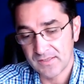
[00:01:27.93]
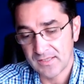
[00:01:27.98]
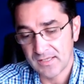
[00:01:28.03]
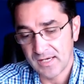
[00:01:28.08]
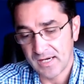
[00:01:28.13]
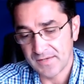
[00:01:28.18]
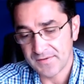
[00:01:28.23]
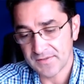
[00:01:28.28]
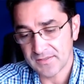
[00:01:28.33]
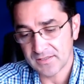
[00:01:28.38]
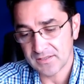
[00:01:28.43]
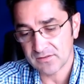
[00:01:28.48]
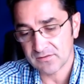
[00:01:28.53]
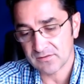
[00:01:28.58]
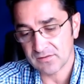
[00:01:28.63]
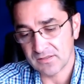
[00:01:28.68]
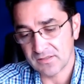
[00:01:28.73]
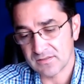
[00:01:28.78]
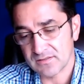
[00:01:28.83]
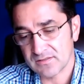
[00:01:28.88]
I think
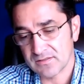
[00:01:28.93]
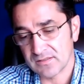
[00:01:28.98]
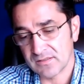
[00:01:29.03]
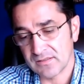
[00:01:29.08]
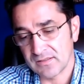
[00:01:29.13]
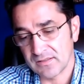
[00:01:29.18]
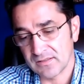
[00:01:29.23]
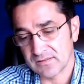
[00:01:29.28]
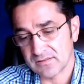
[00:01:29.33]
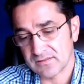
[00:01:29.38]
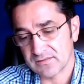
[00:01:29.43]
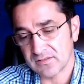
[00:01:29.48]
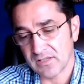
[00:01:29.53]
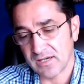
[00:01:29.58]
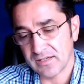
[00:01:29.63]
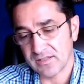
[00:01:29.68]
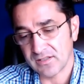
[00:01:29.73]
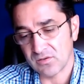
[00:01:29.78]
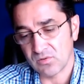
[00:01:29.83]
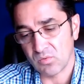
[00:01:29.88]
it
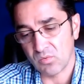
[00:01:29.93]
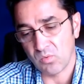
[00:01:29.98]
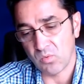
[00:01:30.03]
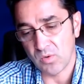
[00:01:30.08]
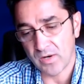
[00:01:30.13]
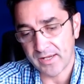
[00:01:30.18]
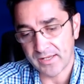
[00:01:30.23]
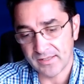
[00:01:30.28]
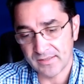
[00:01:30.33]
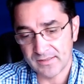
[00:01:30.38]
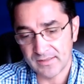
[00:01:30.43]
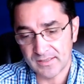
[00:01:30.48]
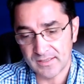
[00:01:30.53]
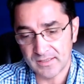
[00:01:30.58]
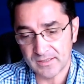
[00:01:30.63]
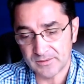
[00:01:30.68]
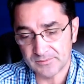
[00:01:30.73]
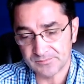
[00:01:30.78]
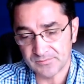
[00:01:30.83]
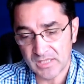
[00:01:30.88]
started when
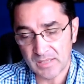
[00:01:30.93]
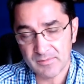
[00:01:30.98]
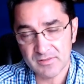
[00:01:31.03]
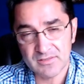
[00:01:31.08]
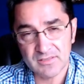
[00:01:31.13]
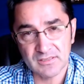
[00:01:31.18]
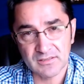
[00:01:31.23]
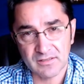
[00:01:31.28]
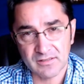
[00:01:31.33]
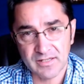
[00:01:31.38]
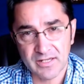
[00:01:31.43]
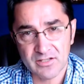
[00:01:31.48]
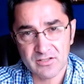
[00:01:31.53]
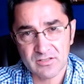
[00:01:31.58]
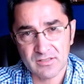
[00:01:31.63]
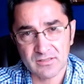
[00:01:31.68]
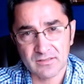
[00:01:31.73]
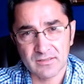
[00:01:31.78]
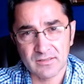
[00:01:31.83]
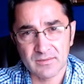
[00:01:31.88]
the Amnesty
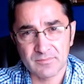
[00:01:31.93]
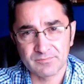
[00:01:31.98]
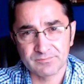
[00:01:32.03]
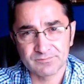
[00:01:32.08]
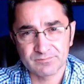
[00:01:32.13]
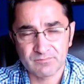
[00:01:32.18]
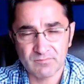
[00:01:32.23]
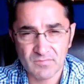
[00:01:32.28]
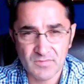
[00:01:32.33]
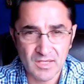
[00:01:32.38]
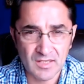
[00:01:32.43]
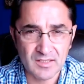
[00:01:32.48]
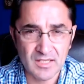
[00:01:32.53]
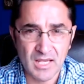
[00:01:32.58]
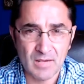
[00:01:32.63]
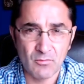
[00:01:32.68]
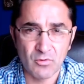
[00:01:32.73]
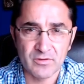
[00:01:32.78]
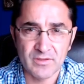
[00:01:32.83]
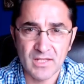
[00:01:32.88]
International
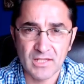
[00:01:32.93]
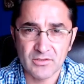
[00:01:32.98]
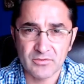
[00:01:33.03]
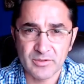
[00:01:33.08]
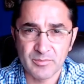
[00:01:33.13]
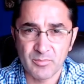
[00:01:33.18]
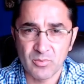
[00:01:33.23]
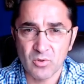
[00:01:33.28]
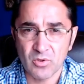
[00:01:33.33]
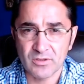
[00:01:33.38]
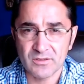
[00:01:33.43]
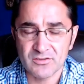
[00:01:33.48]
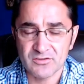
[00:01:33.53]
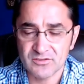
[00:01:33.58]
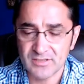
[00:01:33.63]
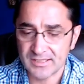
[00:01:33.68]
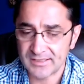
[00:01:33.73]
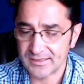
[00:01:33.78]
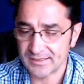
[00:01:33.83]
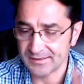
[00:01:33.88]
came with that report
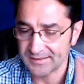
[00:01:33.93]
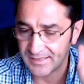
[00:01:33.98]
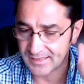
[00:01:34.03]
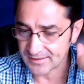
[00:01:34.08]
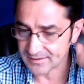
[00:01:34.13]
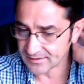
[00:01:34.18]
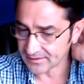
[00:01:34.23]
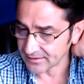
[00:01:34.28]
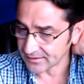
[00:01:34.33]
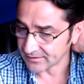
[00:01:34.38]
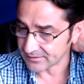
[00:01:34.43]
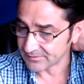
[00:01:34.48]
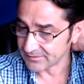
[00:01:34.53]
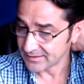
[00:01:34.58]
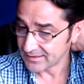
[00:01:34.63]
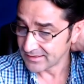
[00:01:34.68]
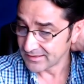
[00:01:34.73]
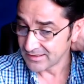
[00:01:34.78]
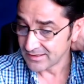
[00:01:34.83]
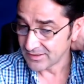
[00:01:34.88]
stating that
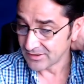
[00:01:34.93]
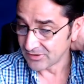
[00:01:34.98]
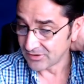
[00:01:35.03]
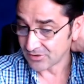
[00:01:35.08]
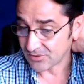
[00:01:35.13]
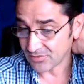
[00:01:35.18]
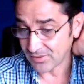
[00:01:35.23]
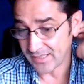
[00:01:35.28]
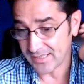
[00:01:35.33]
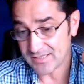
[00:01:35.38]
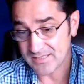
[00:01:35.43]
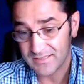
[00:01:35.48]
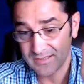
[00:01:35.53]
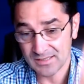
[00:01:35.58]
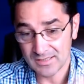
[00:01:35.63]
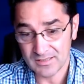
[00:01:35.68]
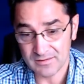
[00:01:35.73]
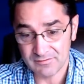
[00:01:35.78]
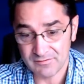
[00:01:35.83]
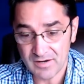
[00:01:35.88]
Ukraine's
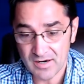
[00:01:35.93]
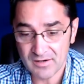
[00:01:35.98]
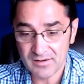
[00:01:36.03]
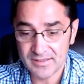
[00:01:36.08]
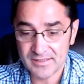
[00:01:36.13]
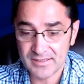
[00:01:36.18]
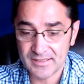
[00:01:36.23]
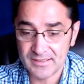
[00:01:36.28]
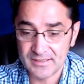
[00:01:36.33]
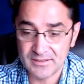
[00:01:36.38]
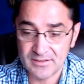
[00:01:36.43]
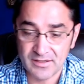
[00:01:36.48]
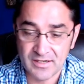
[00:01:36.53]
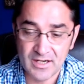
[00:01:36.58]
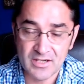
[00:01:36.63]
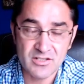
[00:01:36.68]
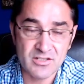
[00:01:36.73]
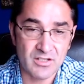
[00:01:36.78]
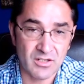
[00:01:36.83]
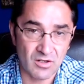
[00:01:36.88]
violated
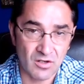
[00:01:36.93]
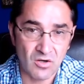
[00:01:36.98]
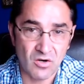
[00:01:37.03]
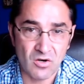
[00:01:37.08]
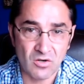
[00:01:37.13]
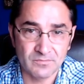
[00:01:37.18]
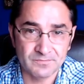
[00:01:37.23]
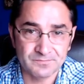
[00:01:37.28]
international law